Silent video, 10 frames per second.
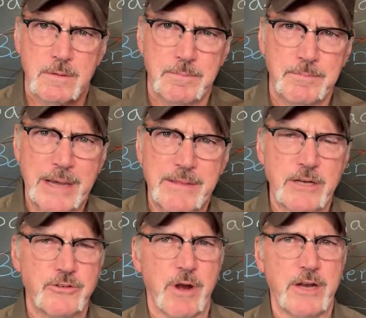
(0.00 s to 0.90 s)
by
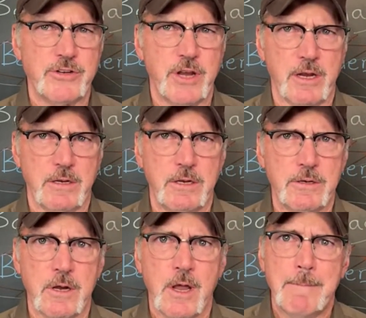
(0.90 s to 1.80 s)
that trash can
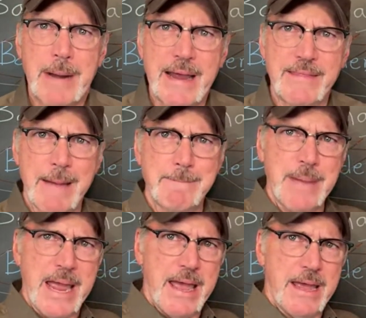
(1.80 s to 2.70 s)
kicker, by that
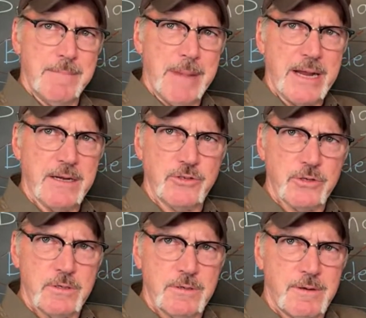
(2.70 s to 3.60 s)
bad manager.
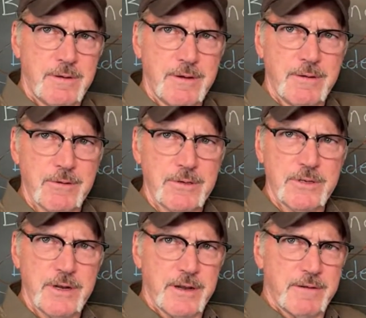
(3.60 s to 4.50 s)
Where's
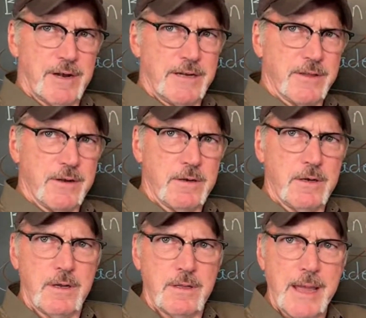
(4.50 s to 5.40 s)
that? Right there.
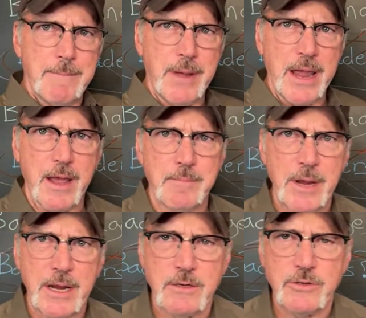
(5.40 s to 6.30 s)
That bad
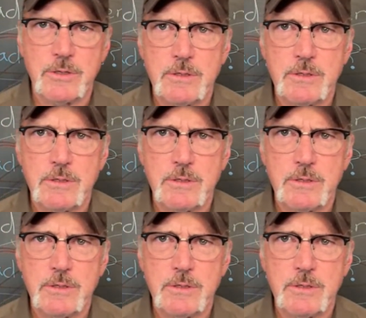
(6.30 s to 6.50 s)
manager.